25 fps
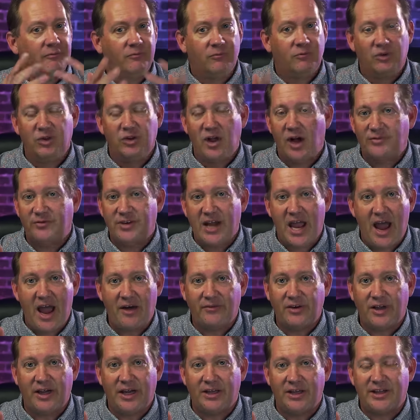Love to
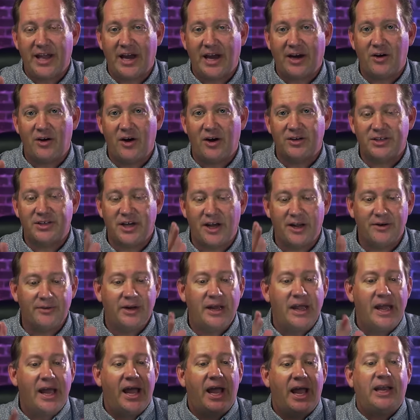have you get that content.
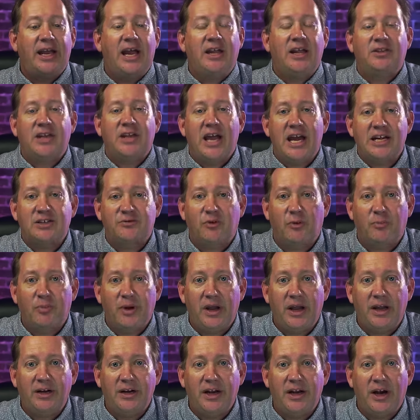Again, thanks for
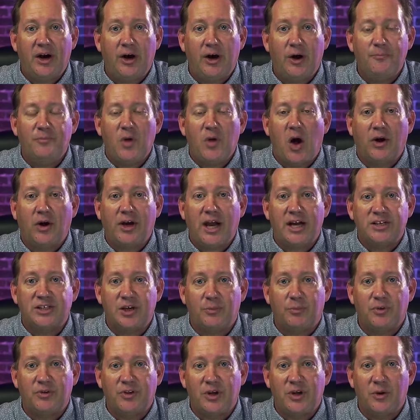being here. I'll catch
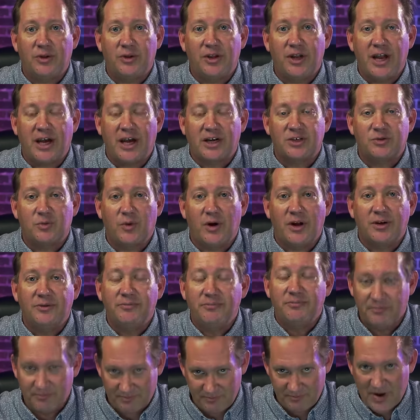up with you in the next
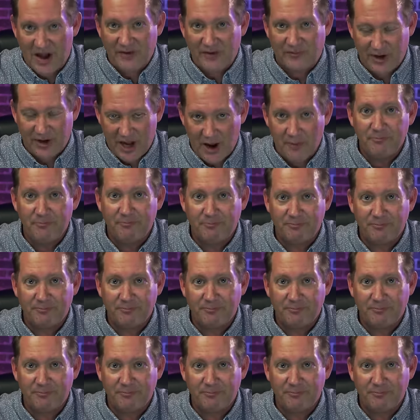one. Bye for now.